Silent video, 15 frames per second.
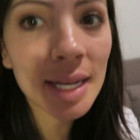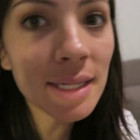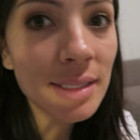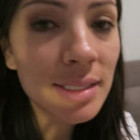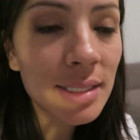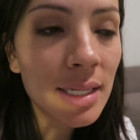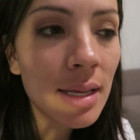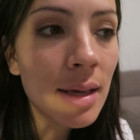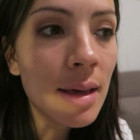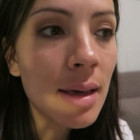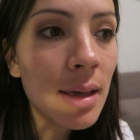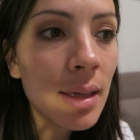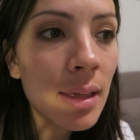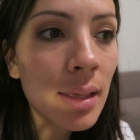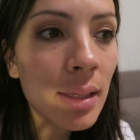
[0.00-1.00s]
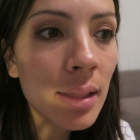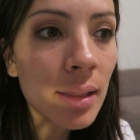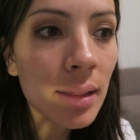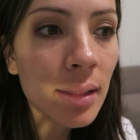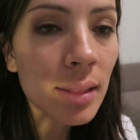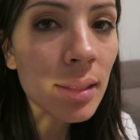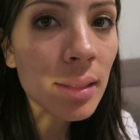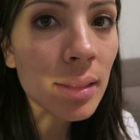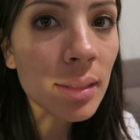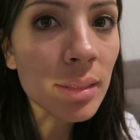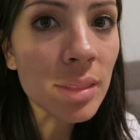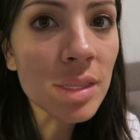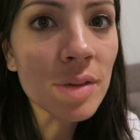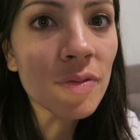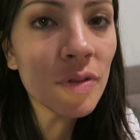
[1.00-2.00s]
edit
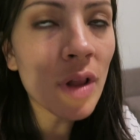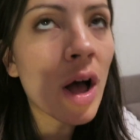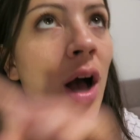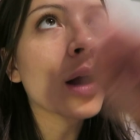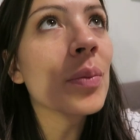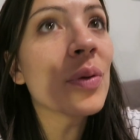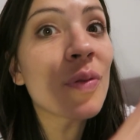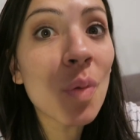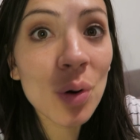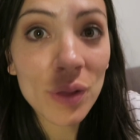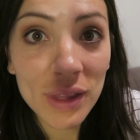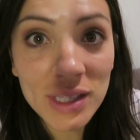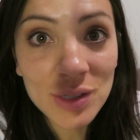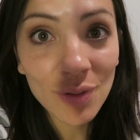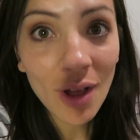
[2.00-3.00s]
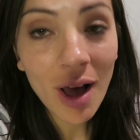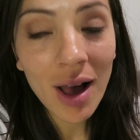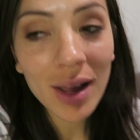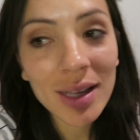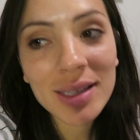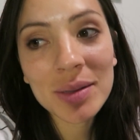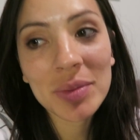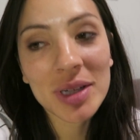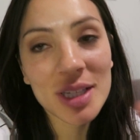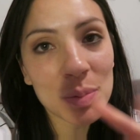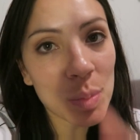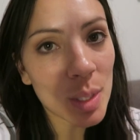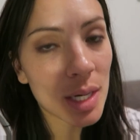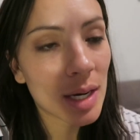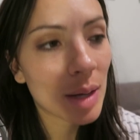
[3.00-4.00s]
the vlog before this vlog because I'm gonna
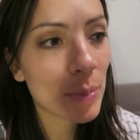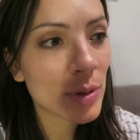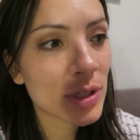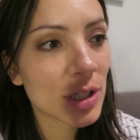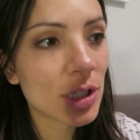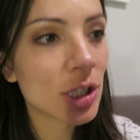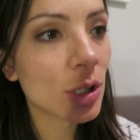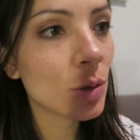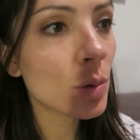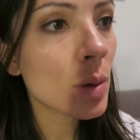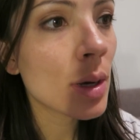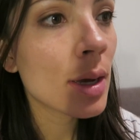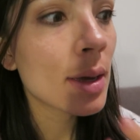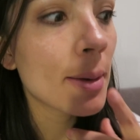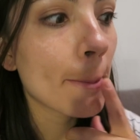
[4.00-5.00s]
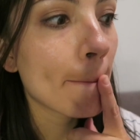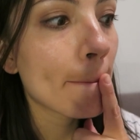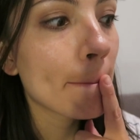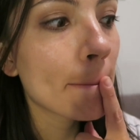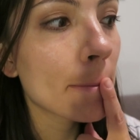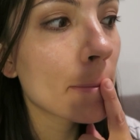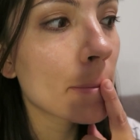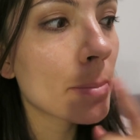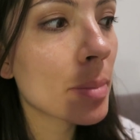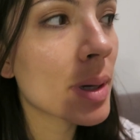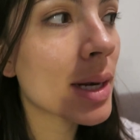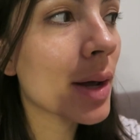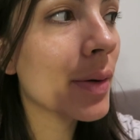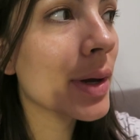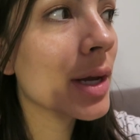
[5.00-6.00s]
split it up into two.
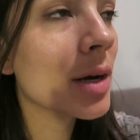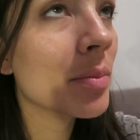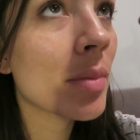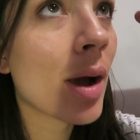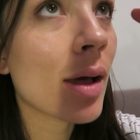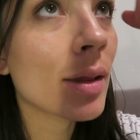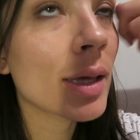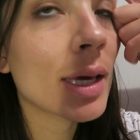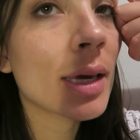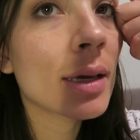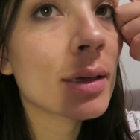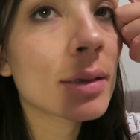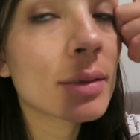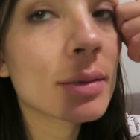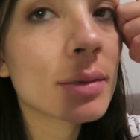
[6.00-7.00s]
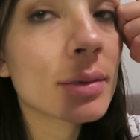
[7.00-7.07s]
But now I hear Molly.